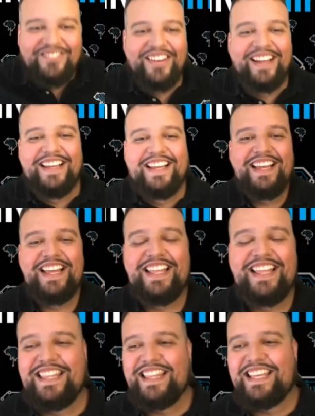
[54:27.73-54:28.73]
But
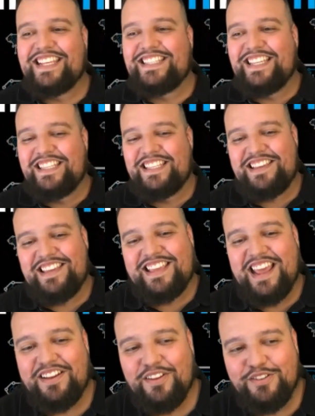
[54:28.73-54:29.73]
like I said, it
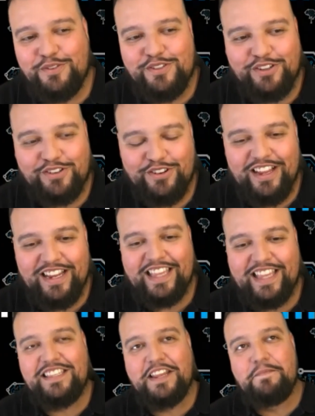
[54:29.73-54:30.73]
kind of comes full circle. And
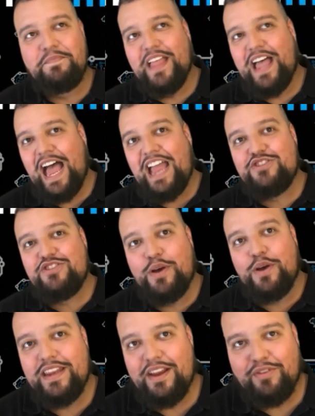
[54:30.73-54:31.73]
like I said, I
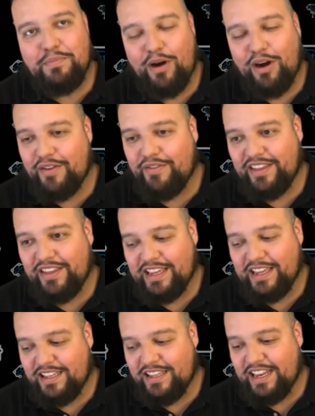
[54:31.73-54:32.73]
enjoyed every part of it.
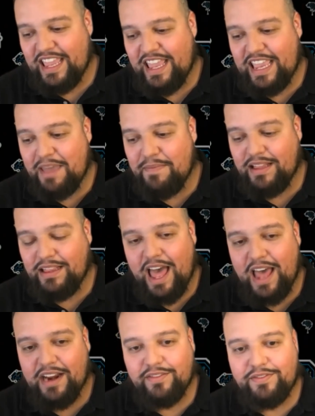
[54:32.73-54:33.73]
Like I said, it gave me a
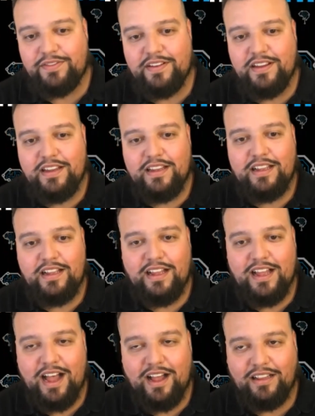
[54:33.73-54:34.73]
lot of
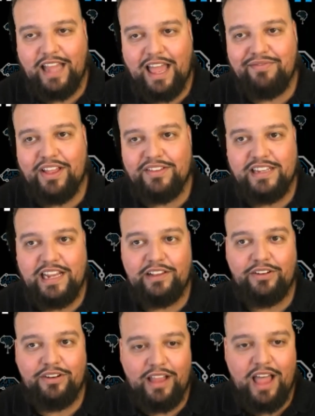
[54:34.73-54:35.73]
life lessons. I
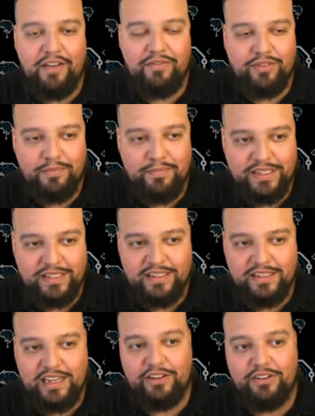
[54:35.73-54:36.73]
learned a lot from
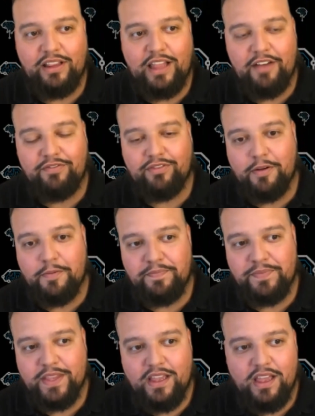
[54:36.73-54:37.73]
business. I learned a lot
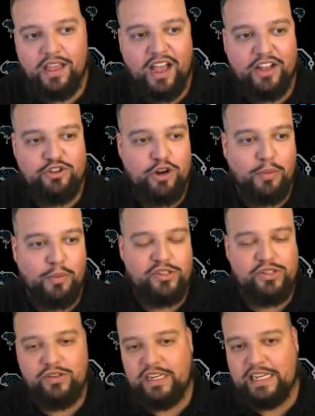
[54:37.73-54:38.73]
from
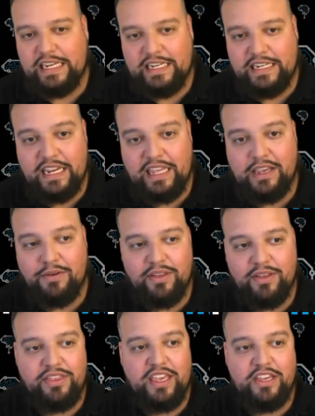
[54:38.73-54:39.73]
troubleshooting and dealing
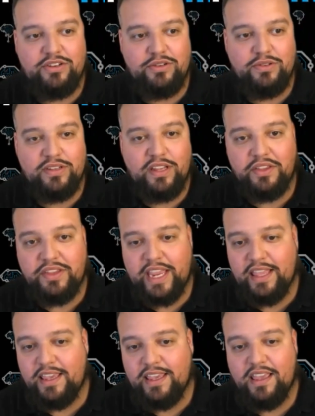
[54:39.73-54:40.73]
with issues on the
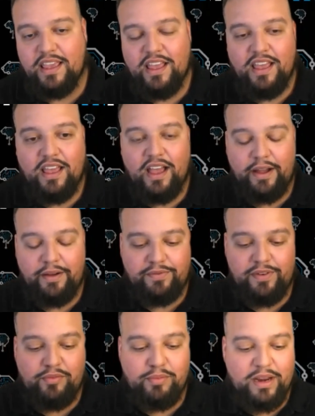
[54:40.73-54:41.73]
daily.
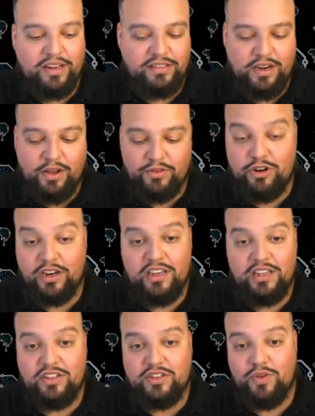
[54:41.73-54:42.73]
For everybody that doesn't know,
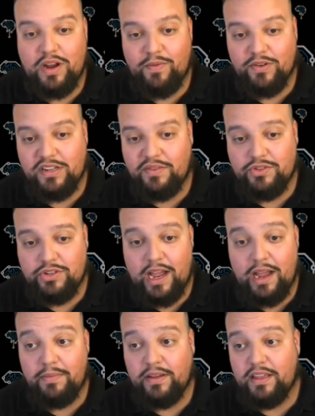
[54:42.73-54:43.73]
trucking is a 24/7
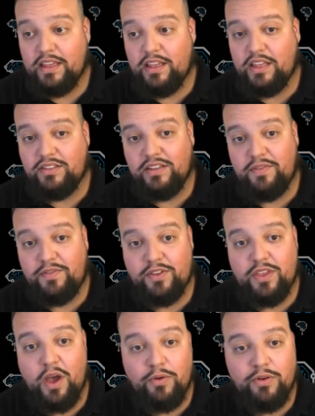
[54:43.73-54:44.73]
job. As if you're
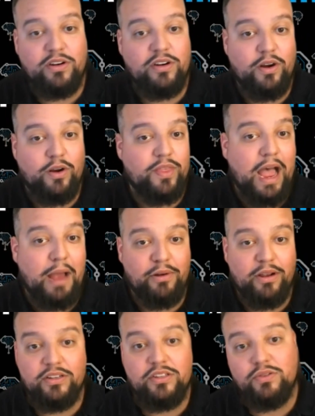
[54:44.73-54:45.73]
the owner or the
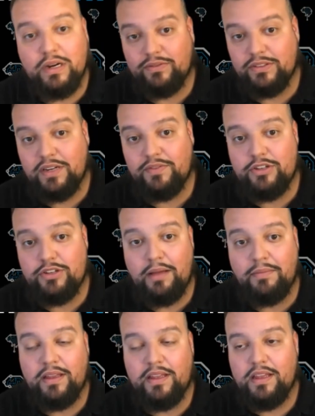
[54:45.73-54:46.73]
operator, it's a 24/7
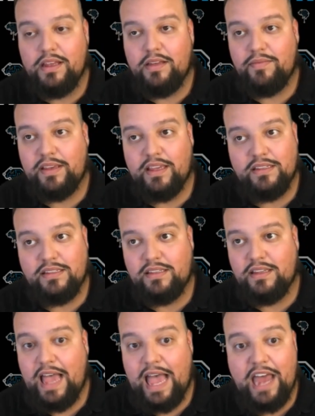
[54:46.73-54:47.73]
job,
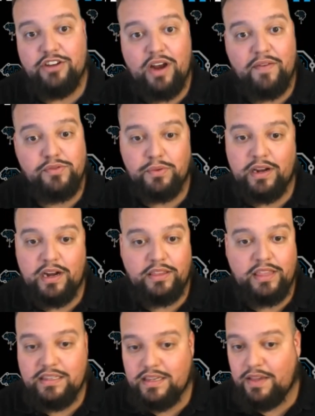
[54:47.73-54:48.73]
because I had drivers working
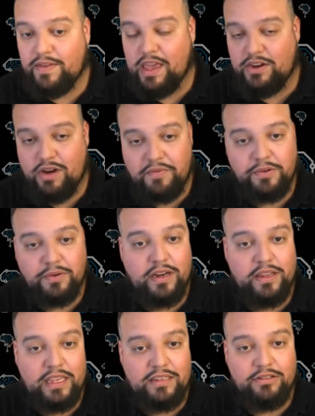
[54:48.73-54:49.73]
on Thanksgiving, I had drivers working
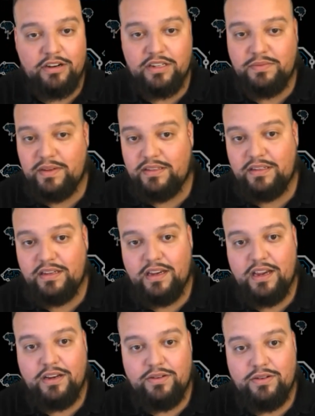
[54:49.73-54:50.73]
on Christmas,
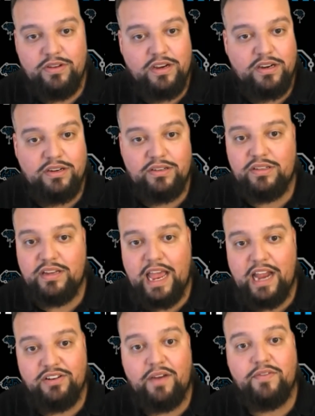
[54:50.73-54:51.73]
New Year's, I
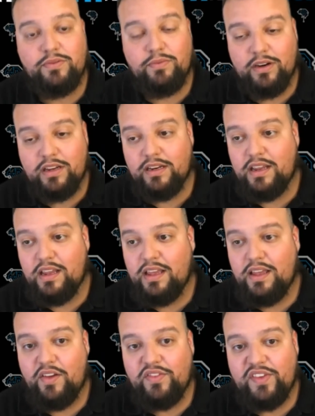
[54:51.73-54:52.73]
had drivers working.
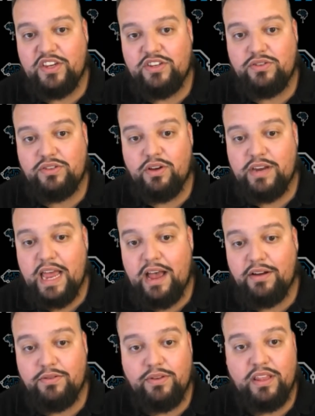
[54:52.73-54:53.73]
If issues go
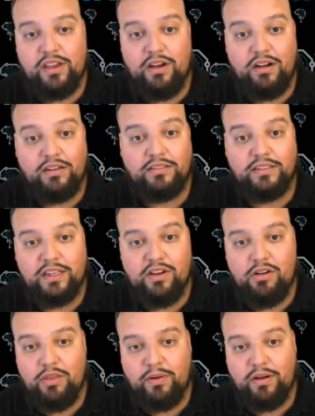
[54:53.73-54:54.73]
down, who do they call? They
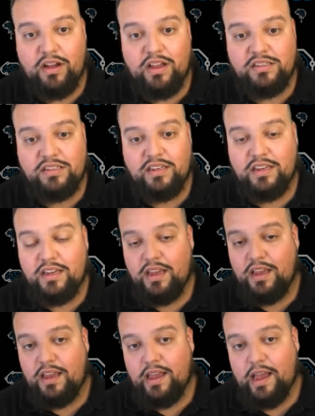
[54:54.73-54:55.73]
call the boss.
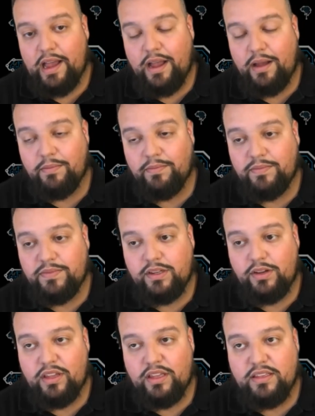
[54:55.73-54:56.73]

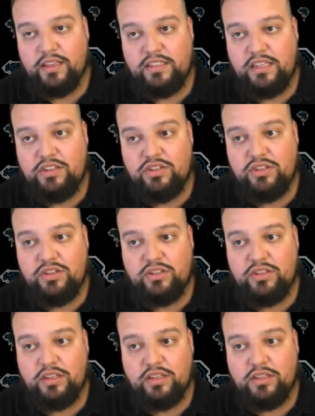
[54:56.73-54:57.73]
So it teaches you
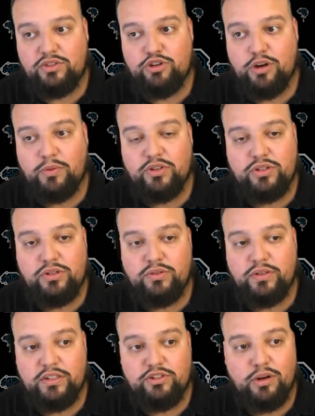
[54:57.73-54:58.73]
to
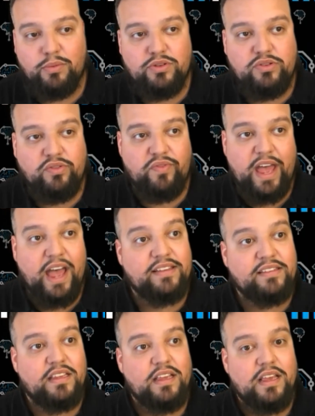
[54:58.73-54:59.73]
troubleshoot
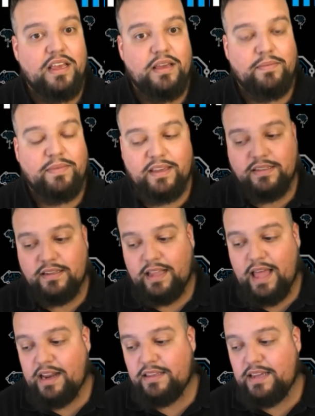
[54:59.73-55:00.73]
fast, because a
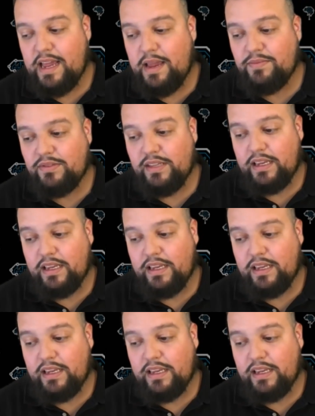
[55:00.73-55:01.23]
lot of times,